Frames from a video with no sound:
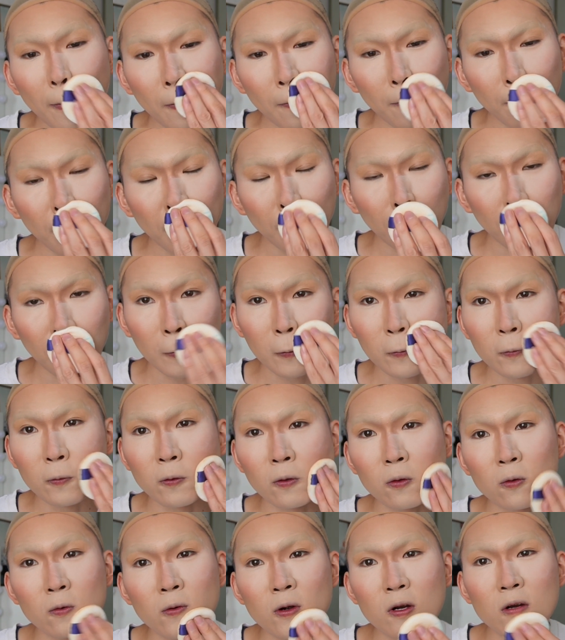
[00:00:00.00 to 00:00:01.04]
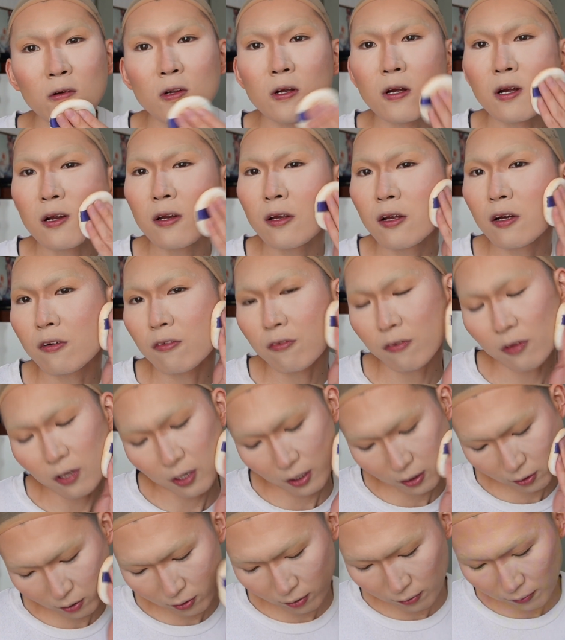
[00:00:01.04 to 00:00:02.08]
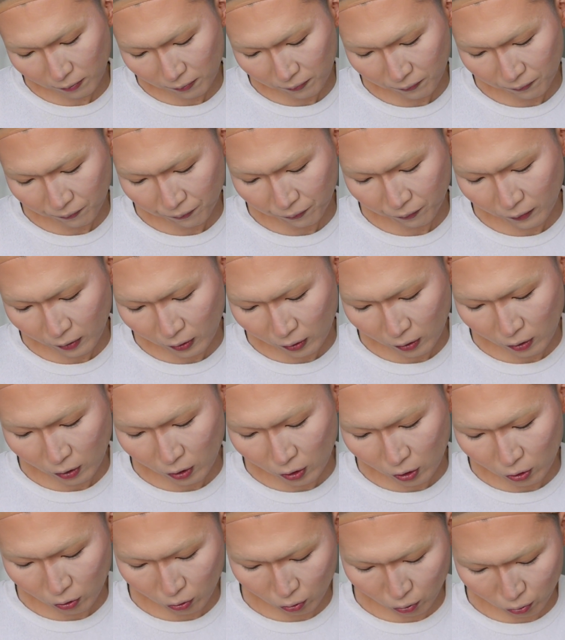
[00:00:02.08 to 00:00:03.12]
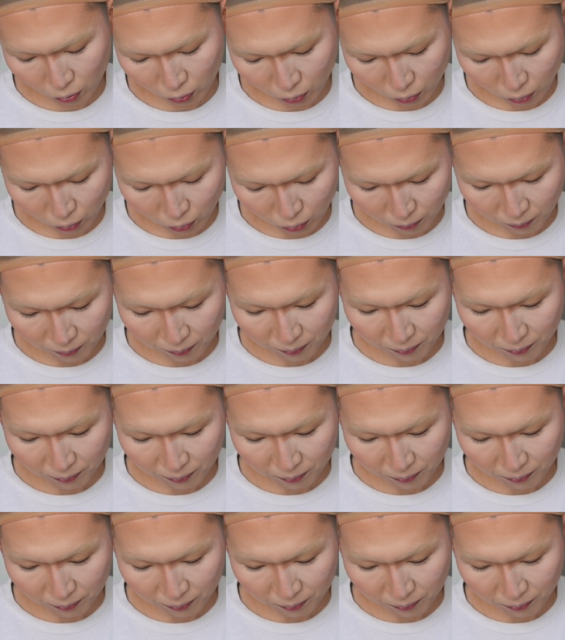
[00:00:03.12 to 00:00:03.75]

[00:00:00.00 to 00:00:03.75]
because you don't want any of that to,